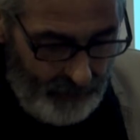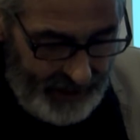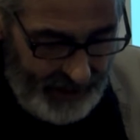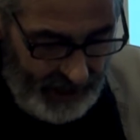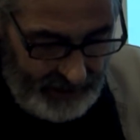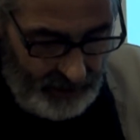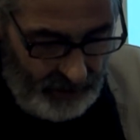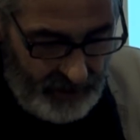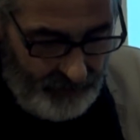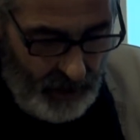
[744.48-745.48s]
Bednarz
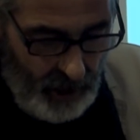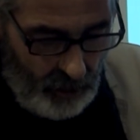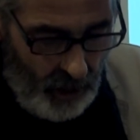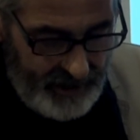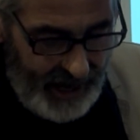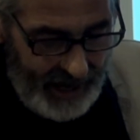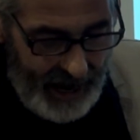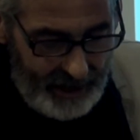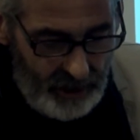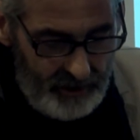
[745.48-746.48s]
notes, Grosart
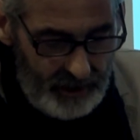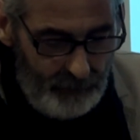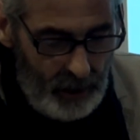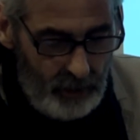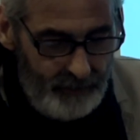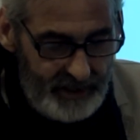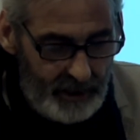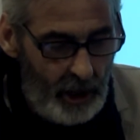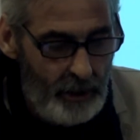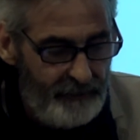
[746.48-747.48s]
argued that the poem is a
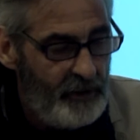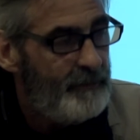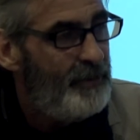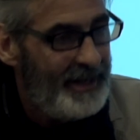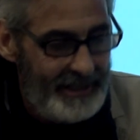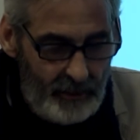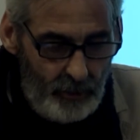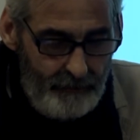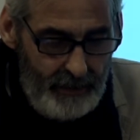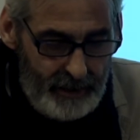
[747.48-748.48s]
covert
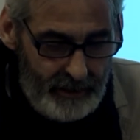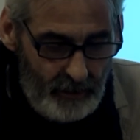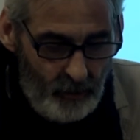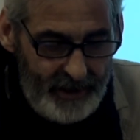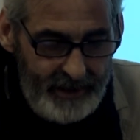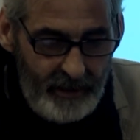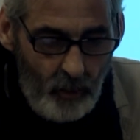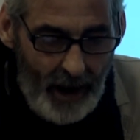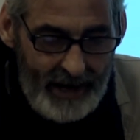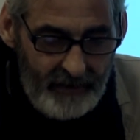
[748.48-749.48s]
political myth written in the
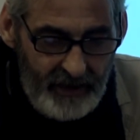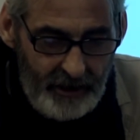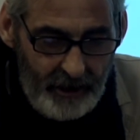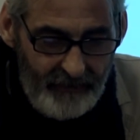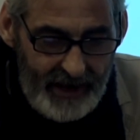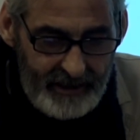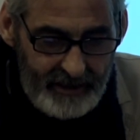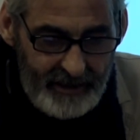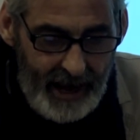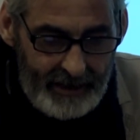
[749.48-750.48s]
wake of the Earl of
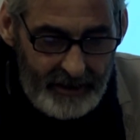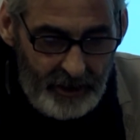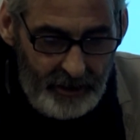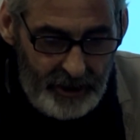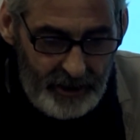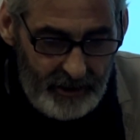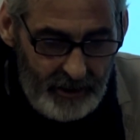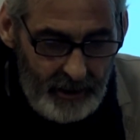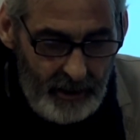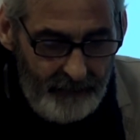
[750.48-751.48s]
Essex's execution,
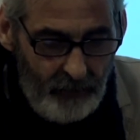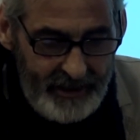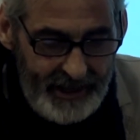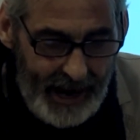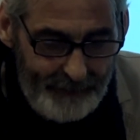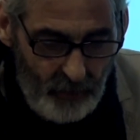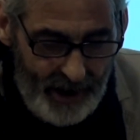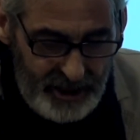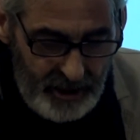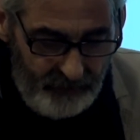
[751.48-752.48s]
voicing
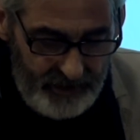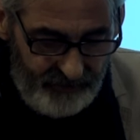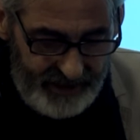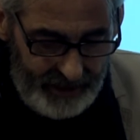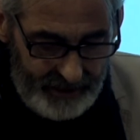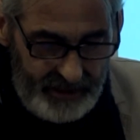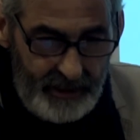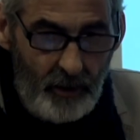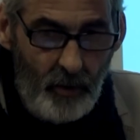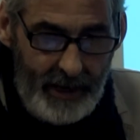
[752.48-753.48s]
admiration for his fidelity to
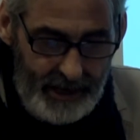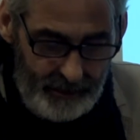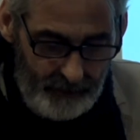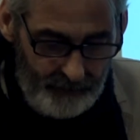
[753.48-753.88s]
the Queen.